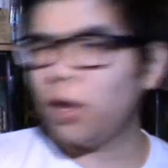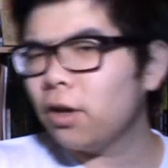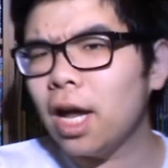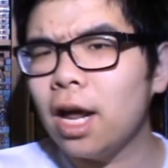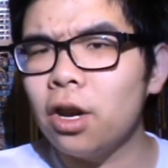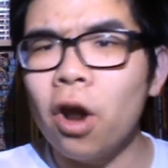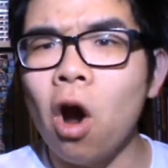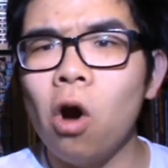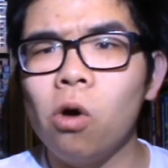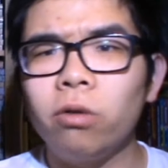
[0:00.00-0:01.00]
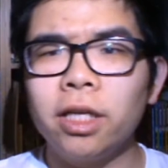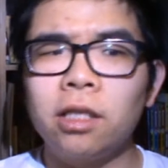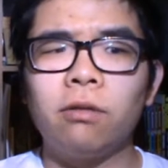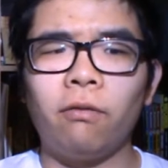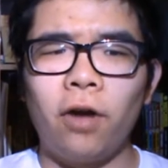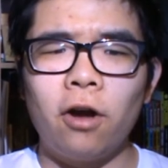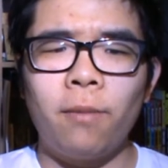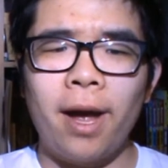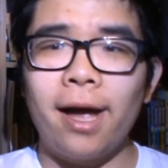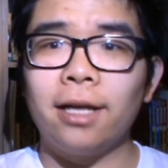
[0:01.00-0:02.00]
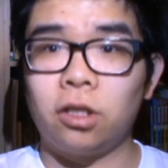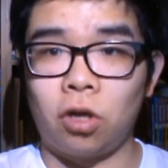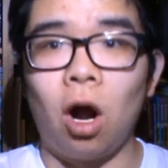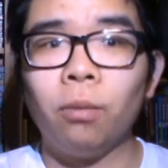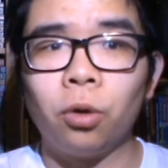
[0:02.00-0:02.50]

you didn't know, this film has Tom